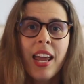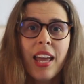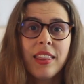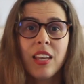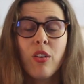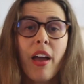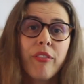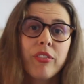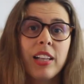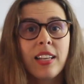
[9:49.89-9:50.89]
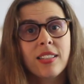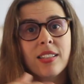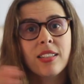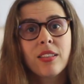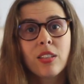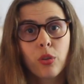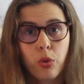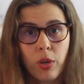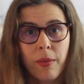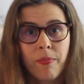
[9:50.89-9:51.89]
And then you have classes until
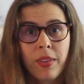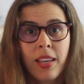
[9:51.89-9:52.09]
3.